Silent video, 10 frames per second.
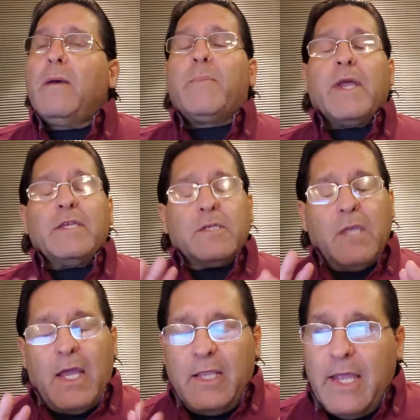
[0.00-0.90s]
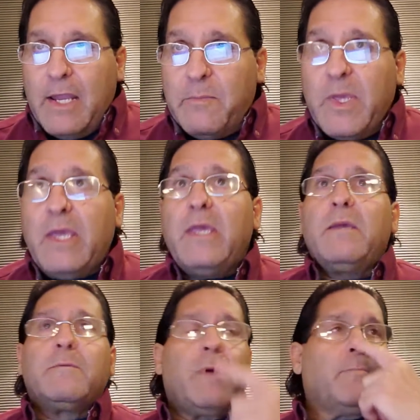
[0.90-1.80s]
But I let it be,
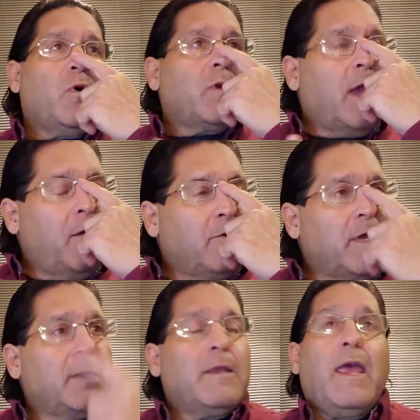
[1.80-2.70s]
I'm okay with it,